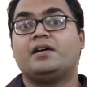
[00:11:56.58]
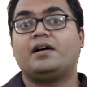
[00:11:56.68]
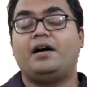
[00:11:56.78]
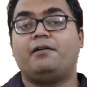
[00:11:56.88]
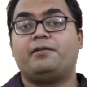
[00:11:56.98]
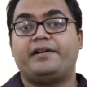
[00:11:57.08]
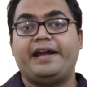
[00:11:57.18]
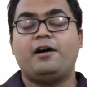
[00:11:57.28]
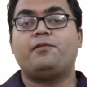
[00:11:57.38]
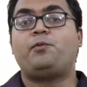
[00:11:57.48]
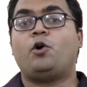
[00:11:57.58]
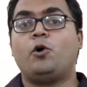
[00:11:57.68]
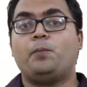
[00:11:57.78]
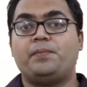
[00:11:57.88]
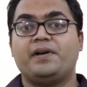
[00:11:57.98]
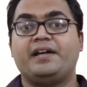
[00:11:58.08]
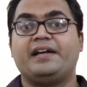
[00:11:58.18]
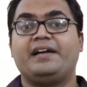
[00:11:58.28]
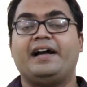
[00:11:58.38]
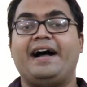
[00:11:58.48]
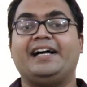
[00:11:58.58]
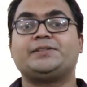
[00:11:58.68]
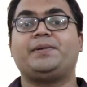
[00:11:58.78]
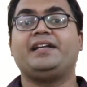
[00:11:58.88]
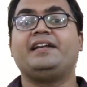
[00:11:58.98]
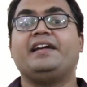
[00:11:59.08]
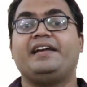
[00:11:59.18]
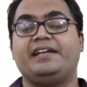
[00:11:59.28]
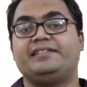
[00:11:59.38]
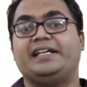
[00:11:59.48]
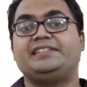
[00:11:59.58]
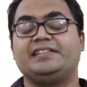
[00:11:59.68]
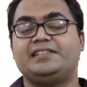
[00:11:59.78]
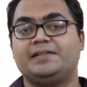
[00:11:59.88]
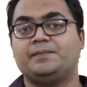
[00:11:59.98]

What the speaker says: A ray of hope has been ignited.